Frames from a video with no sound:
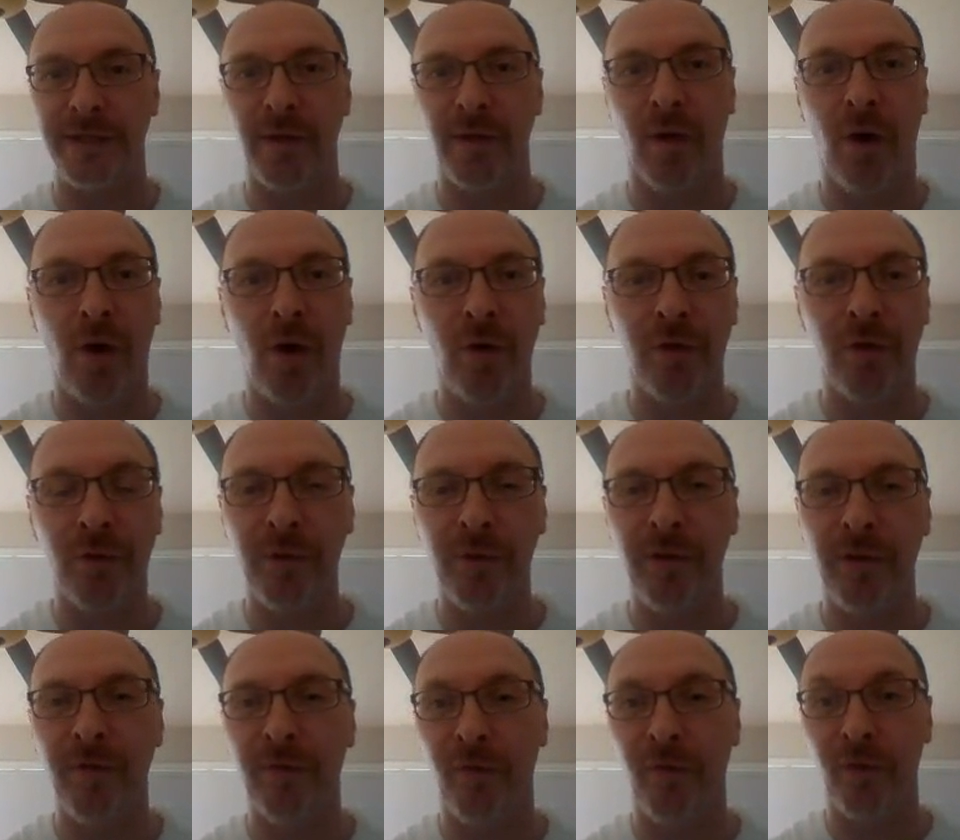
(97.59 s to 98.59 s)
Now all
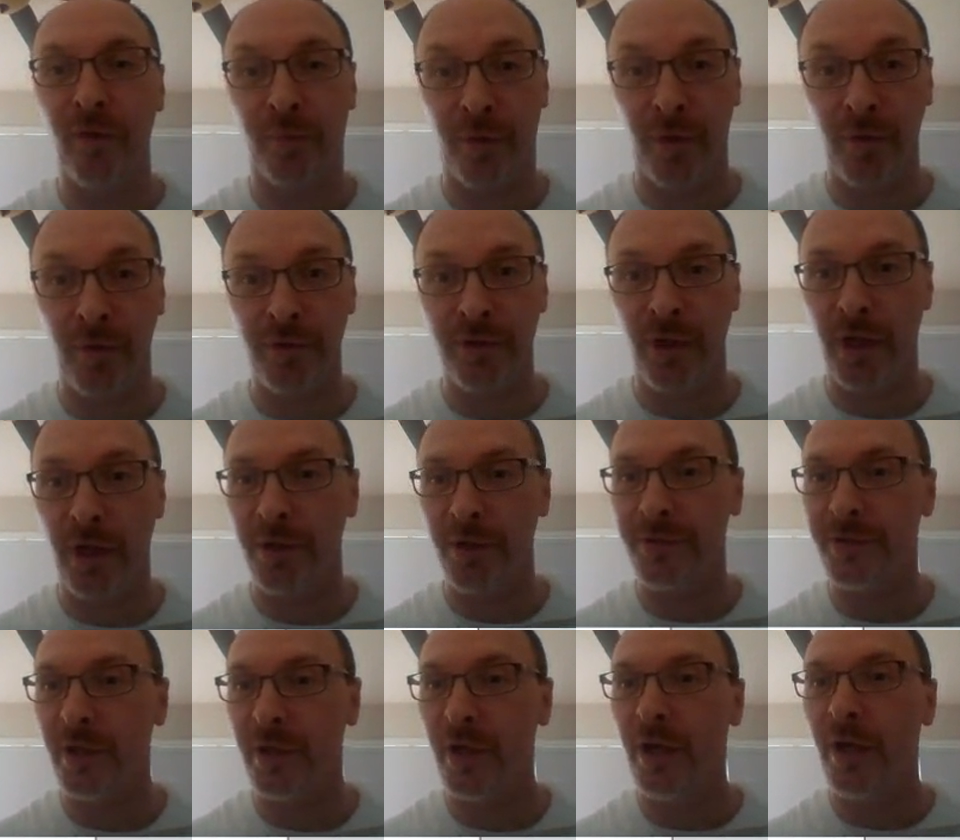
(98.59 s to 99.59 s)
3 of those
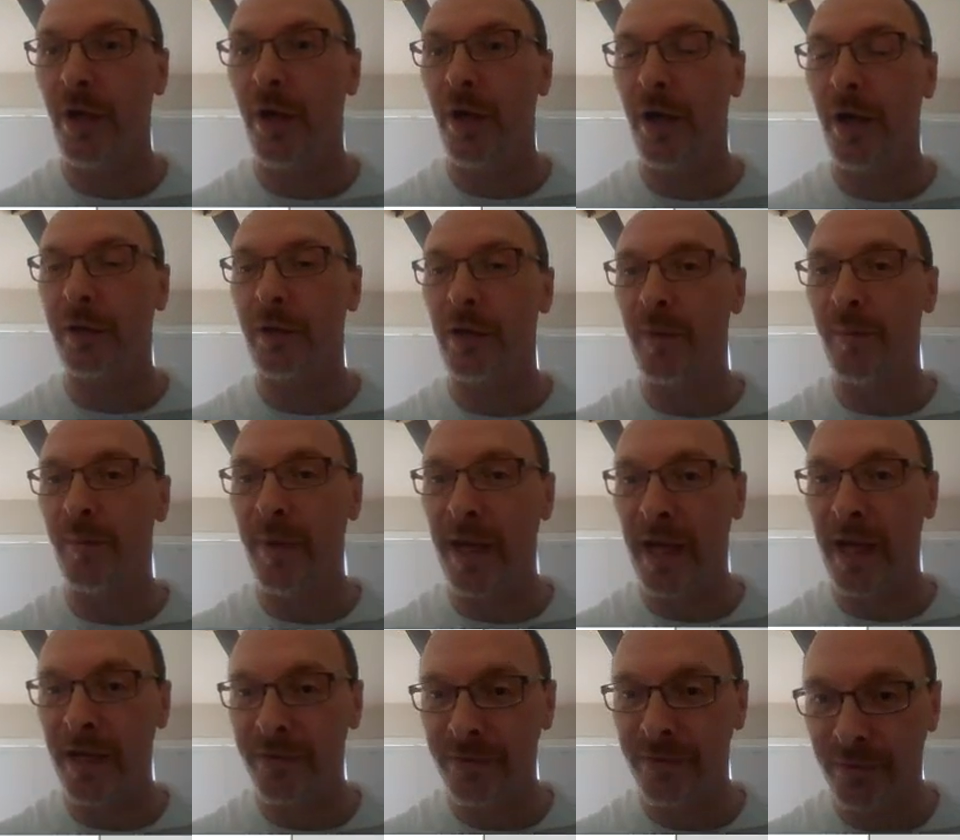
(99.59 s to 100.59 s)
protons are going to
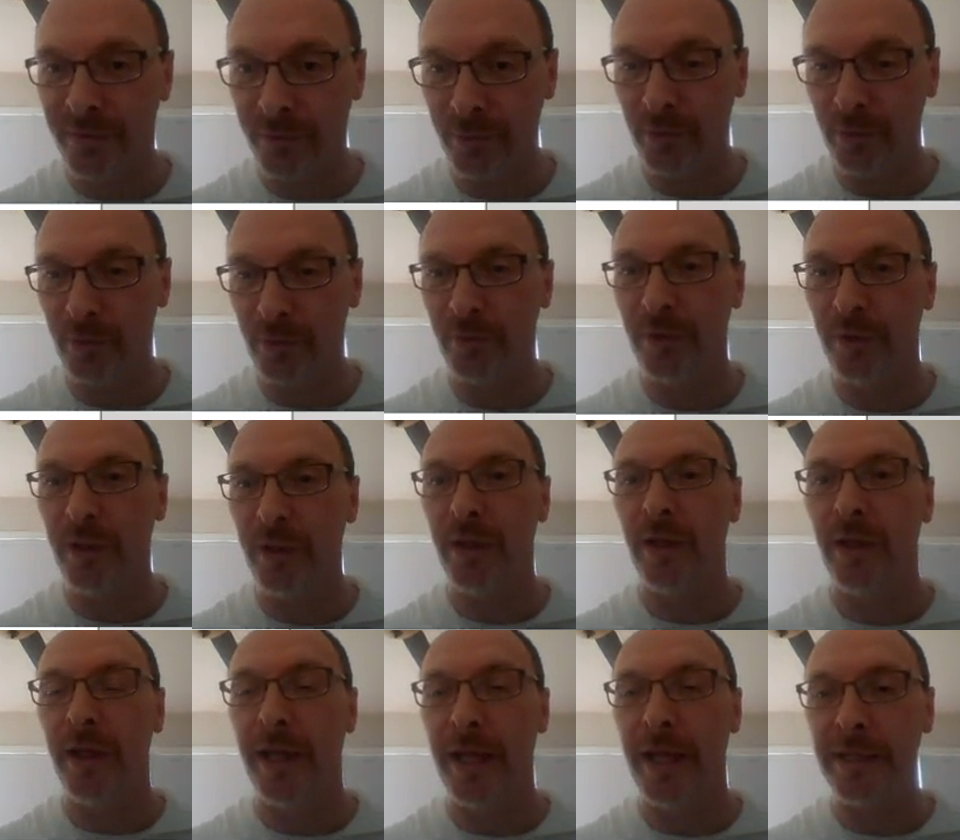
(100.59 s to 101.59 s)
pass through
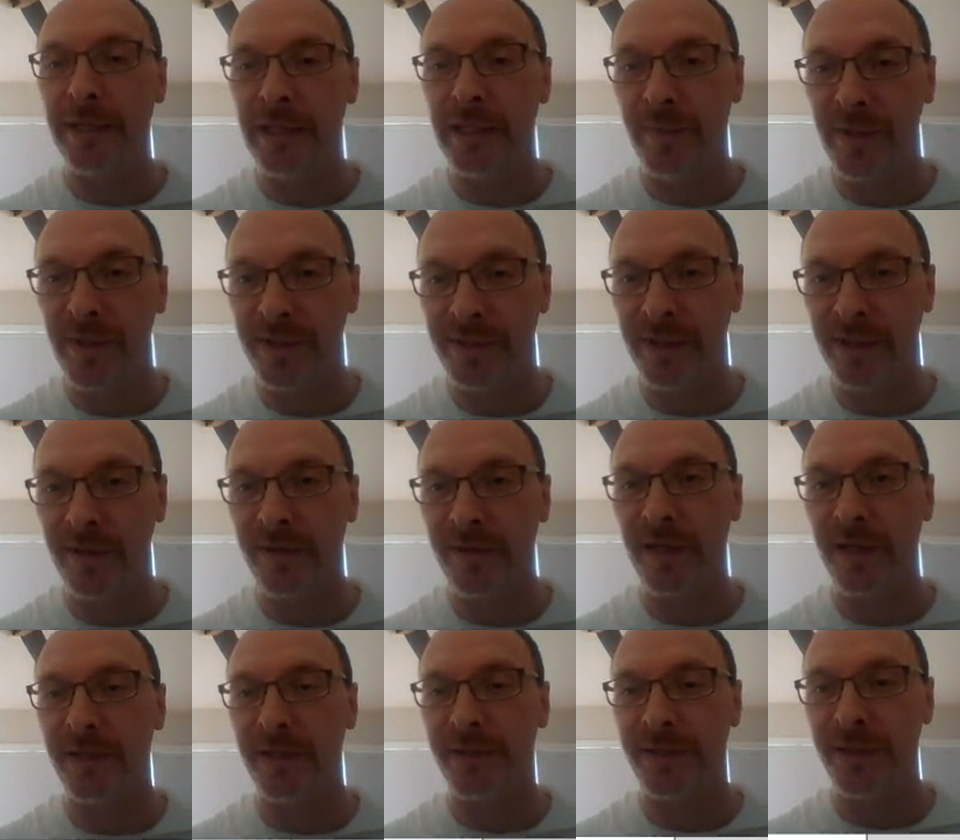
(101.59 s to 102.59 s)
ATP
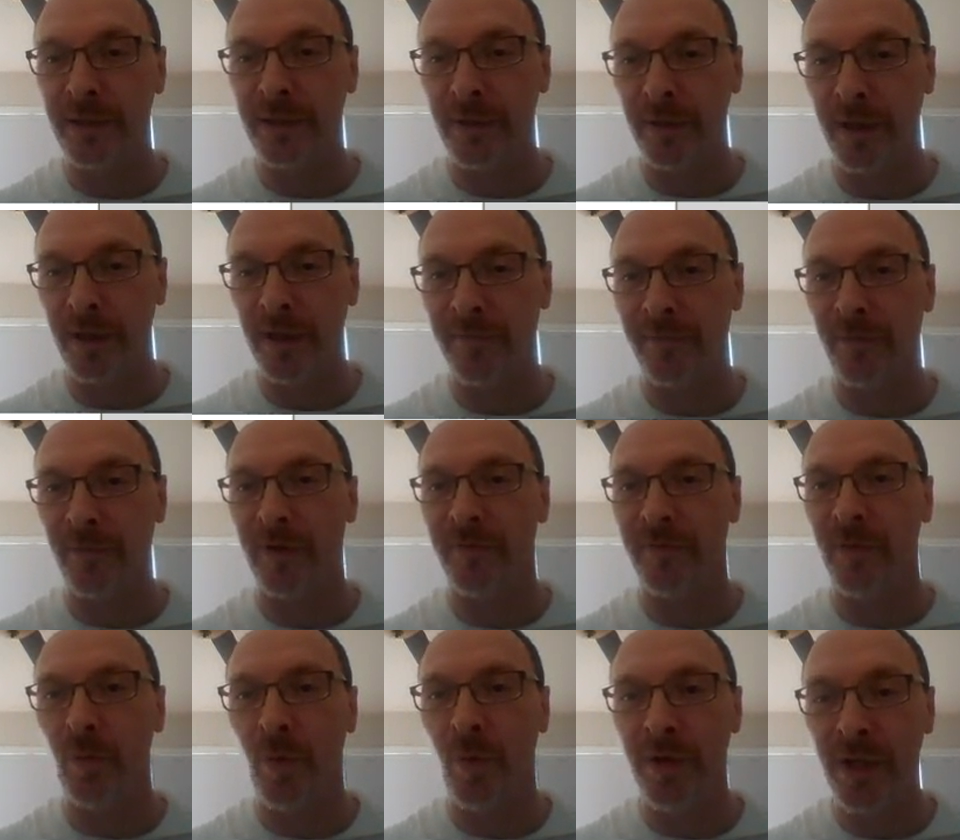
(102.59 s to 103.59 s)
synthase here, and for
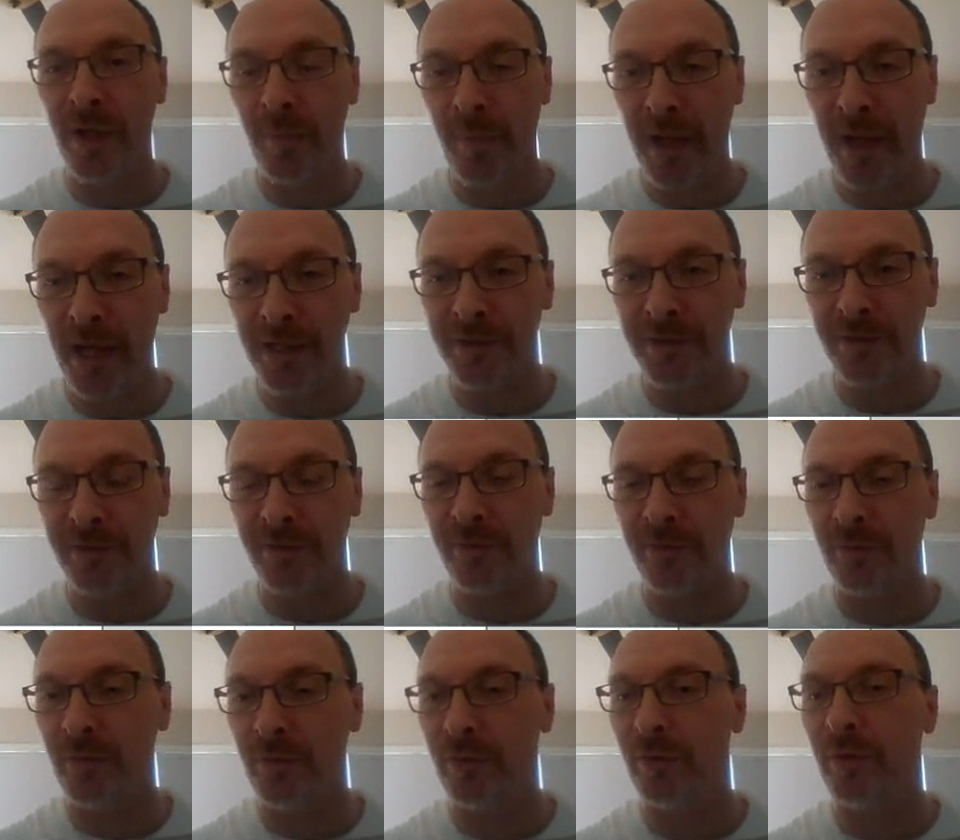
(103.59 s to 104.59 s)
every one that passes
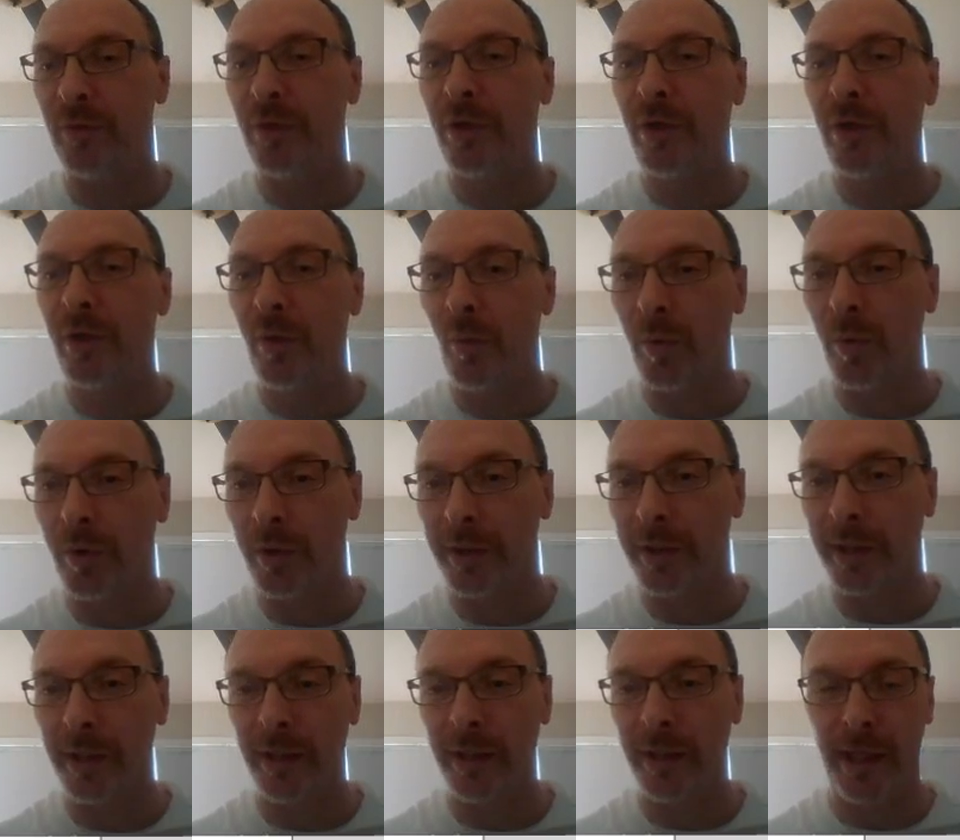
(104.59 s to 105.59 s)
through, we're
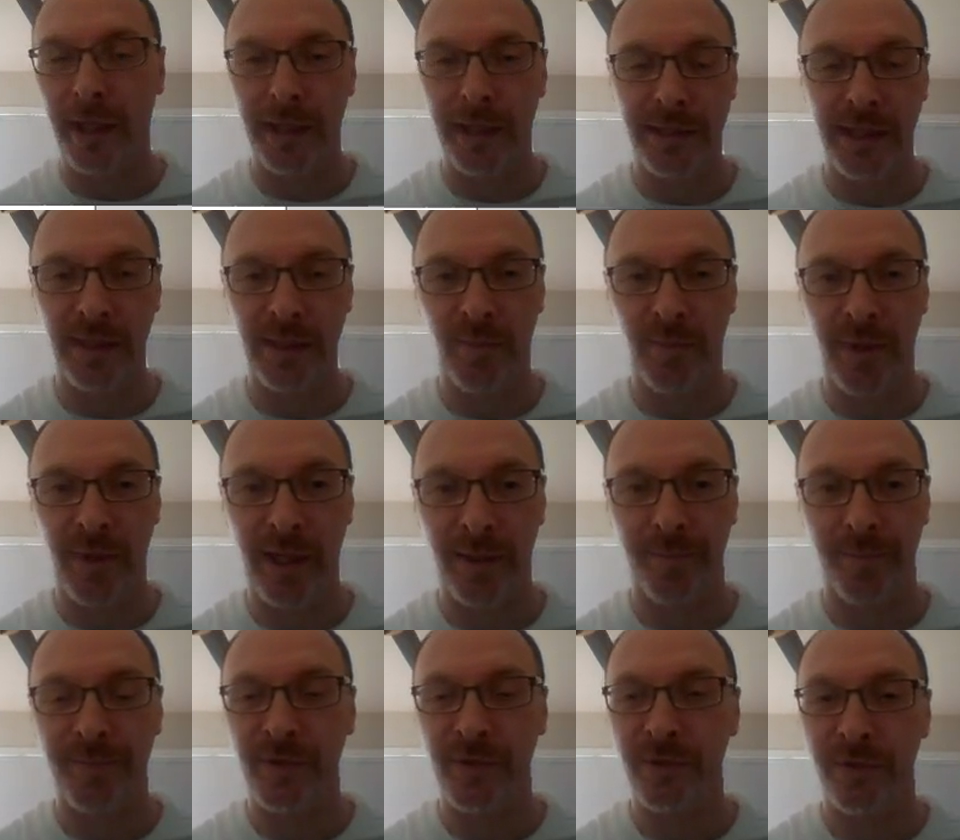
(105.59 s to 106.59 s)
going to get an ATP.